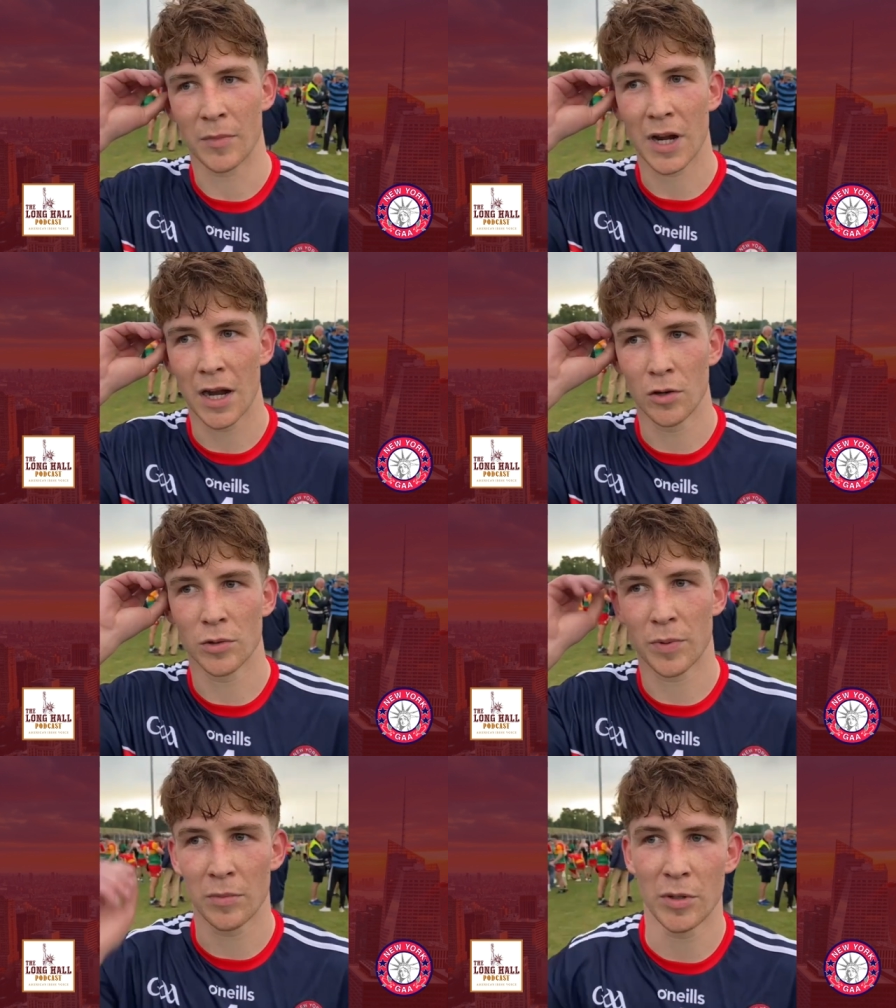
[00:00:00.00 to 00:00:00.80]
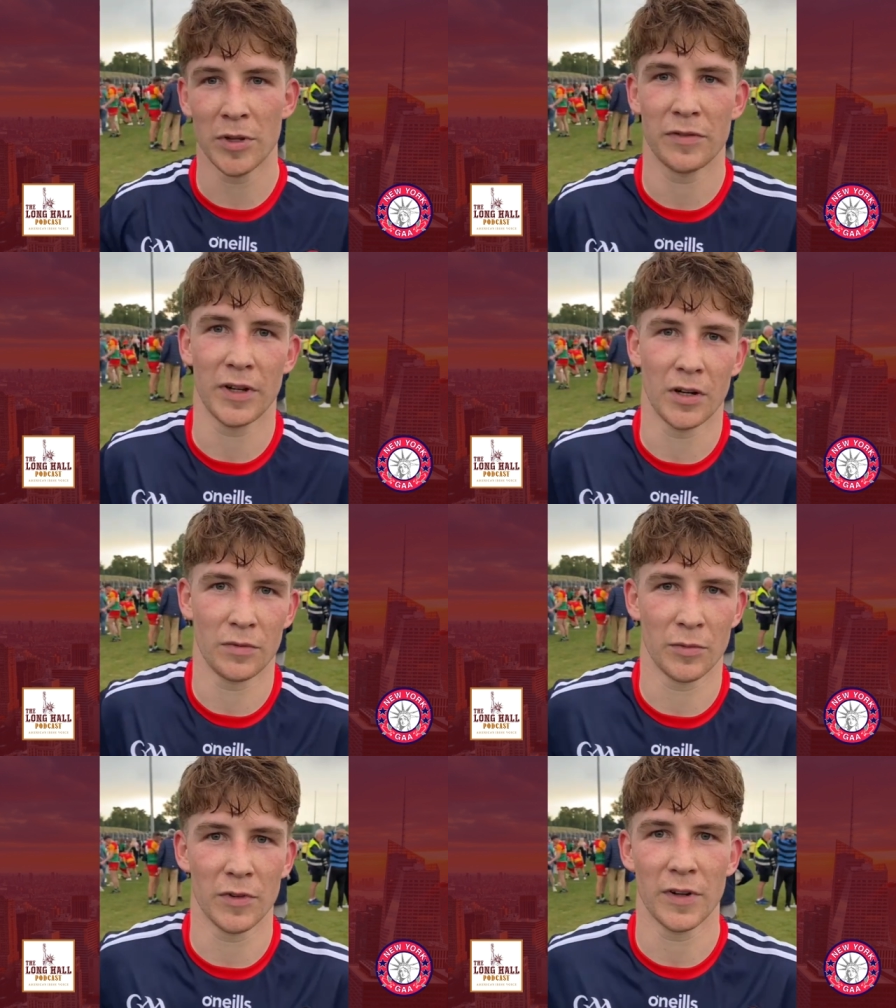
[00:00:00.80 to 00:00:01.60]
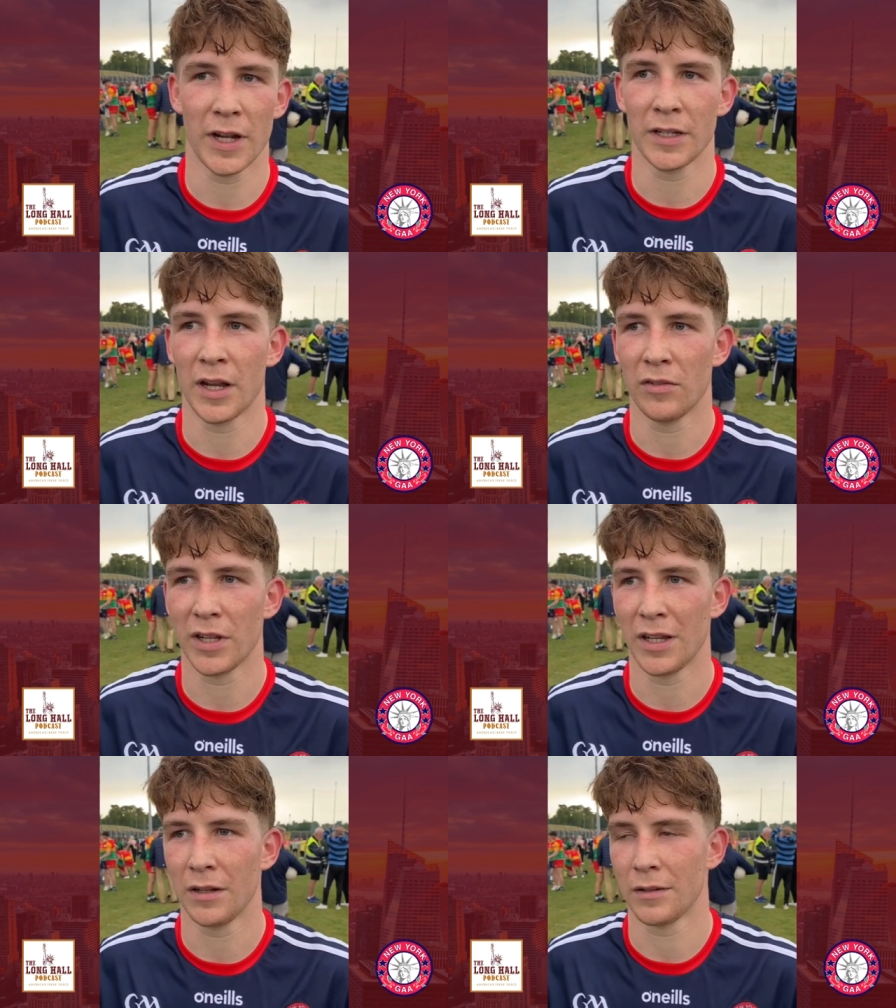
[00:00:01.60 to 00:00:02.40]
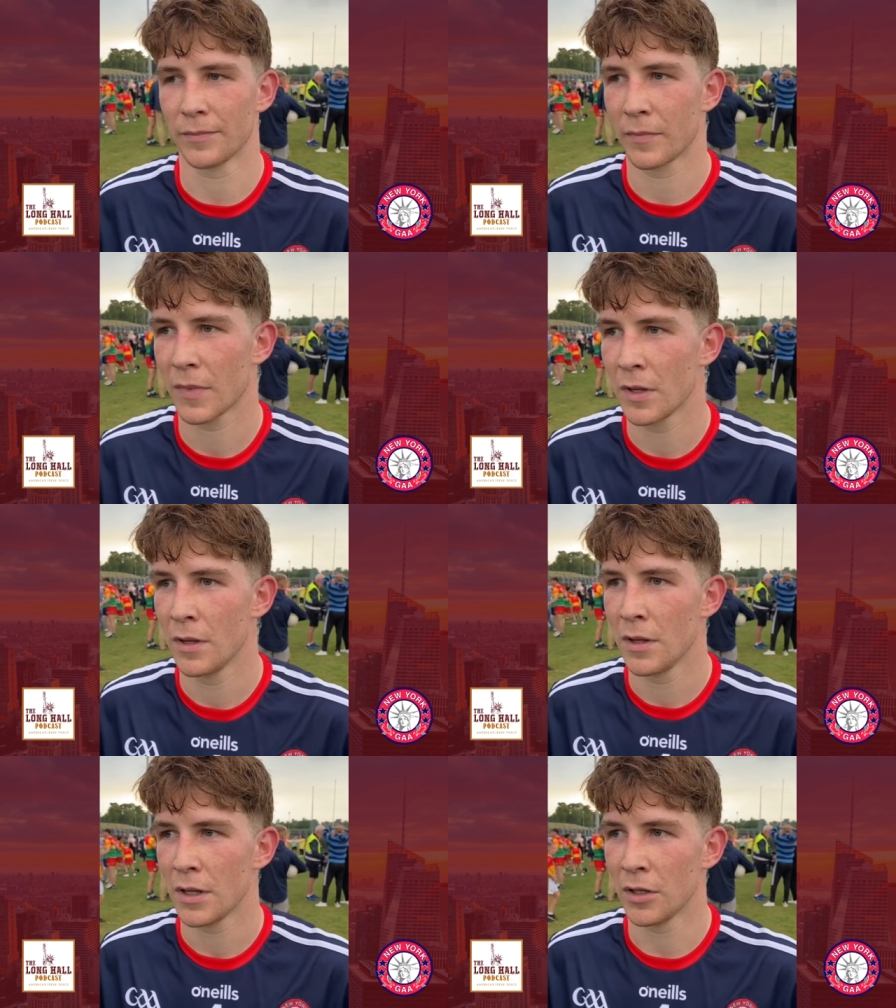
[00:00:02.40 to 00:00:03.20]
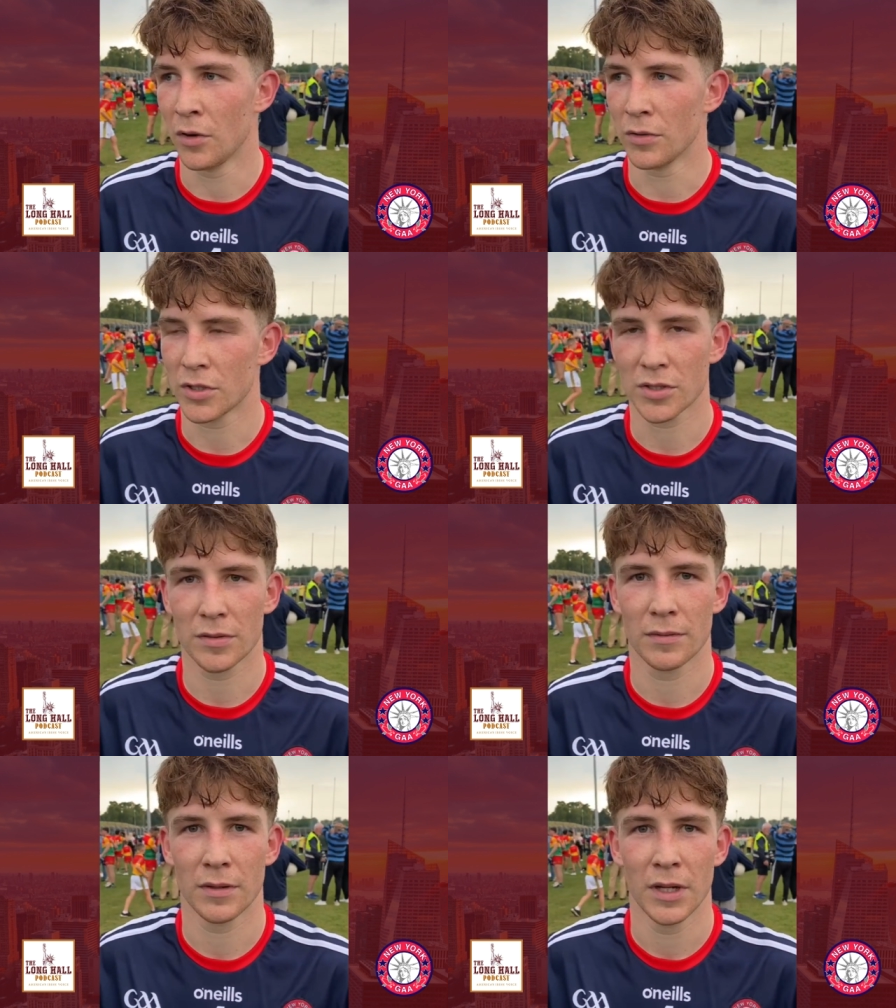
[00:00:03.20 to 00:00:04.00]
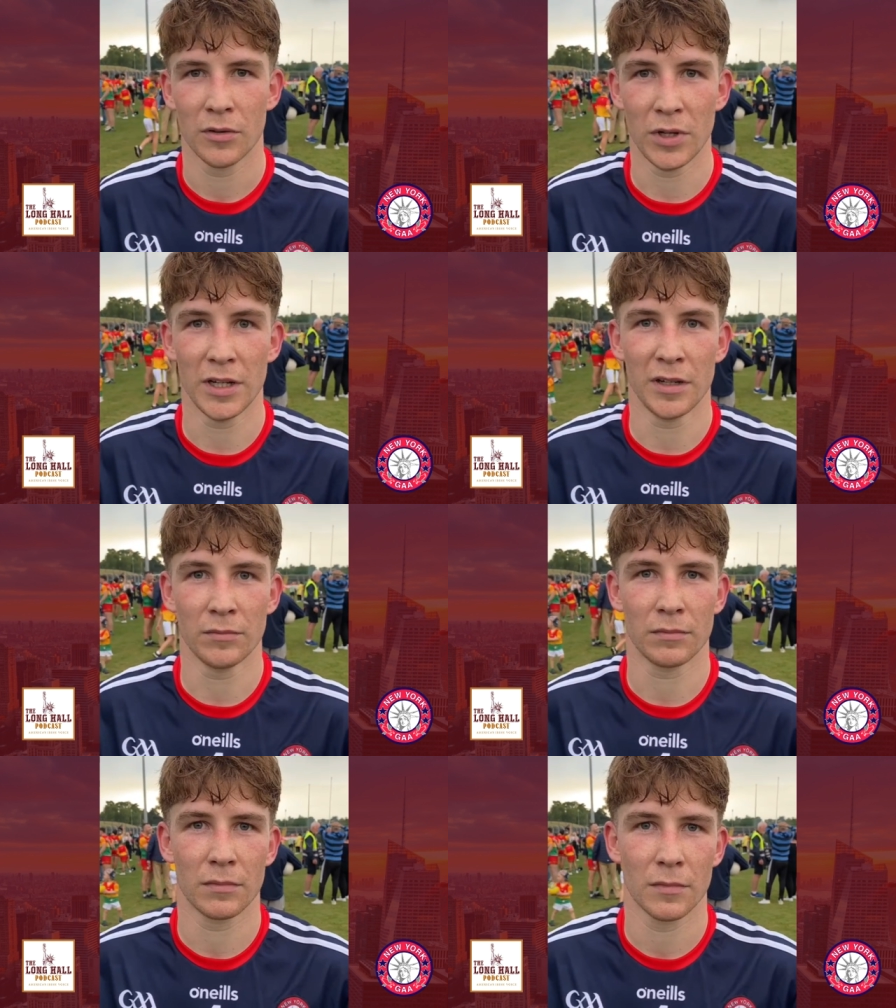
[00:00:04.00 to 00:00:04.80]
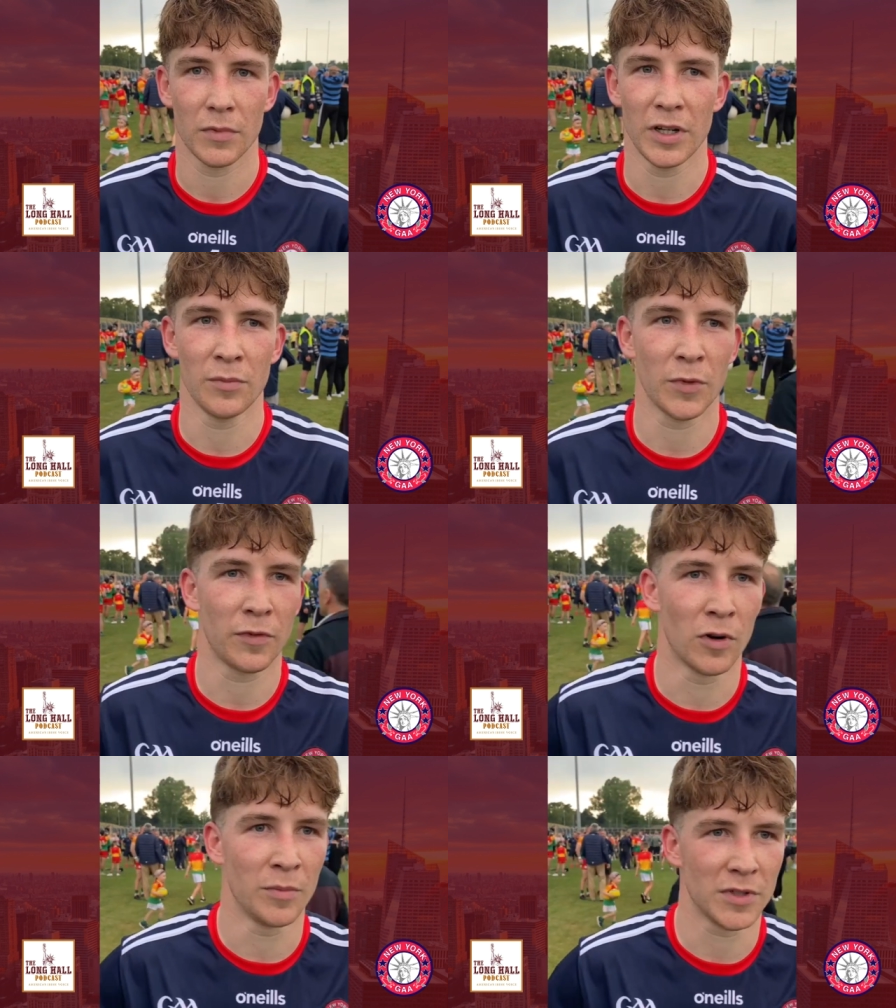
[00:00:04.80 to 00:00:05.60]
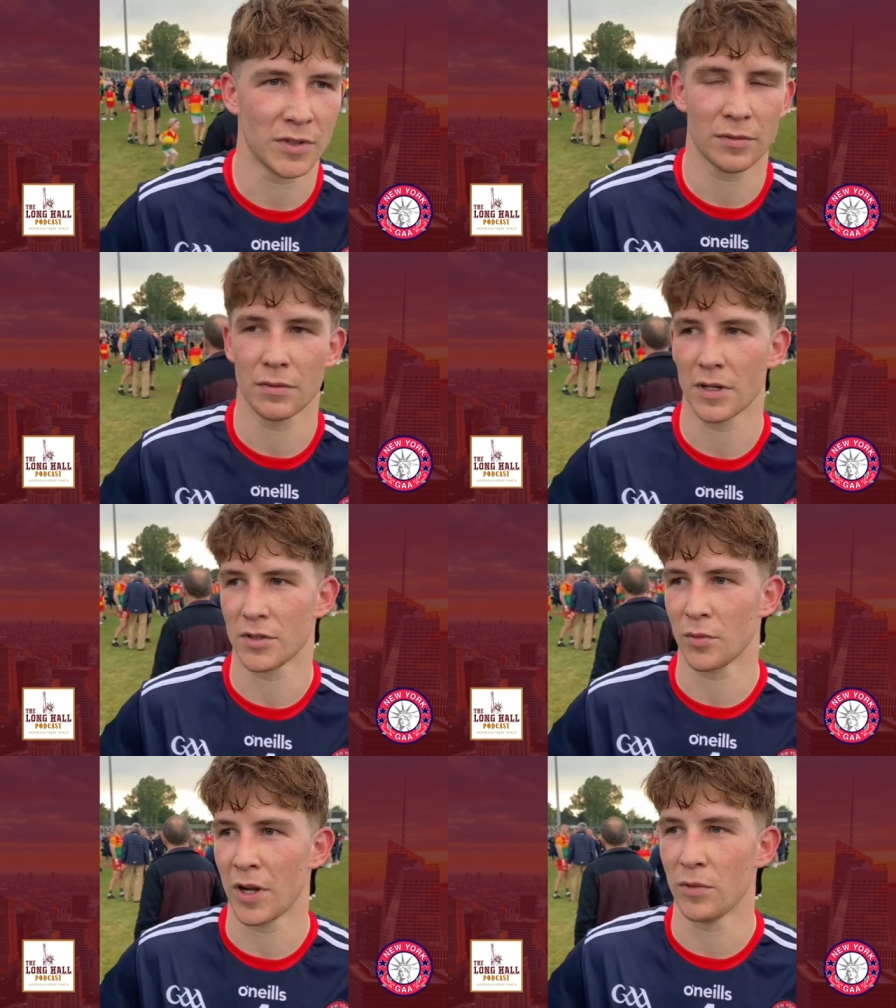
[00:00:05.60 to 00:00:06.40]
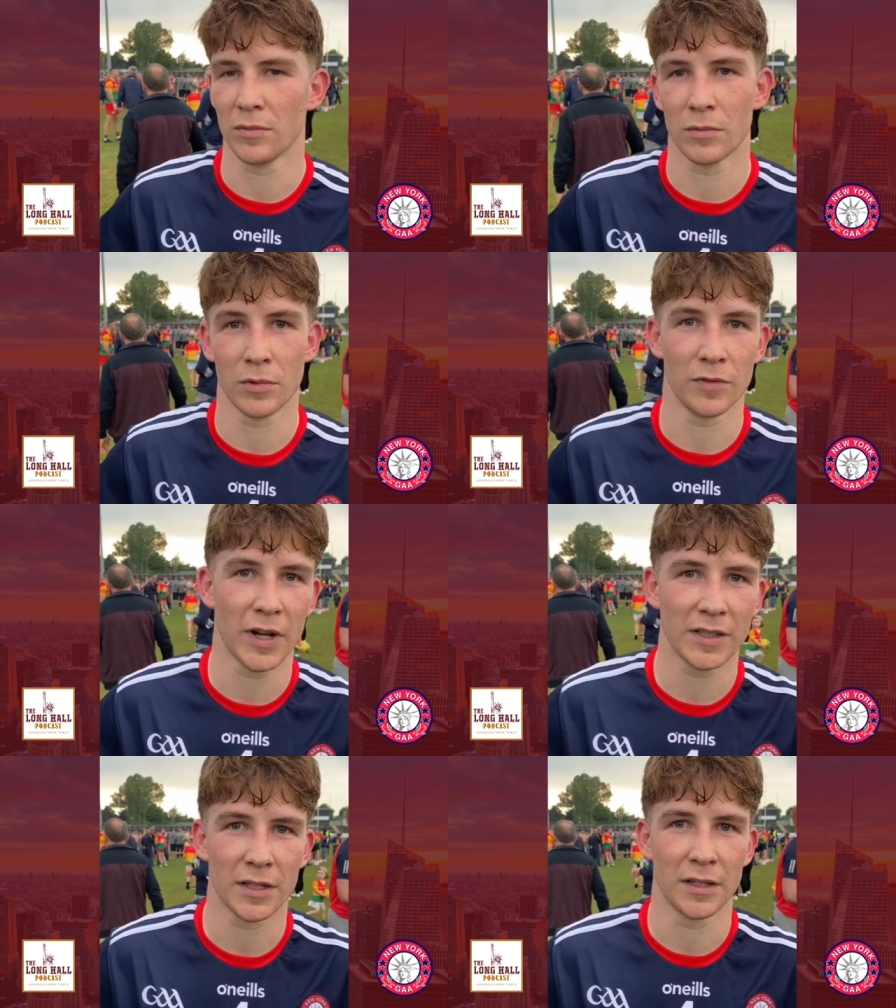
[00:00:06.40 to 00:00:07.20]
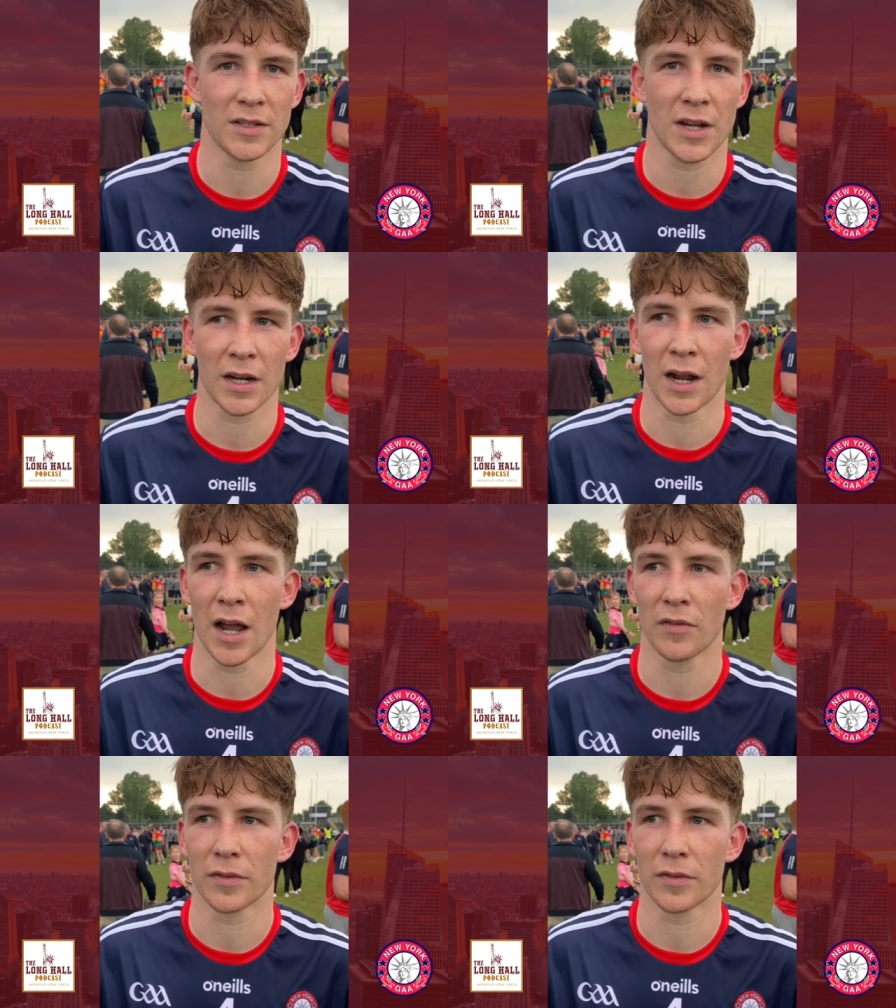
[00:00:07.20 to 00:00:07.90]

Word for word: um, Carlow were probably a bit fitter from the flight and everything, and you know, just we didn't we didn't perform as, as the way we would have liked to in the second half.